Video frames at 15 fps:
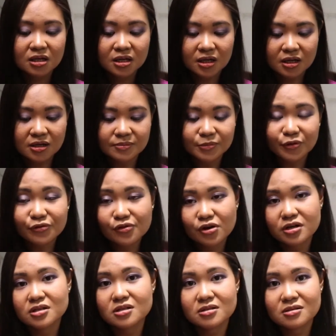Of
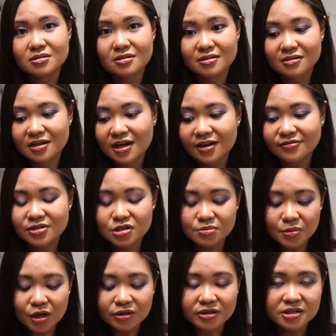course, you have a
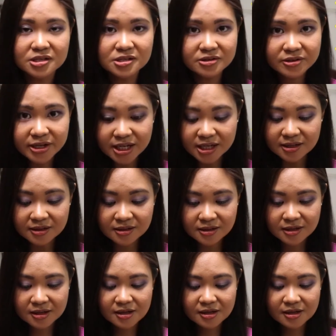smaller screen.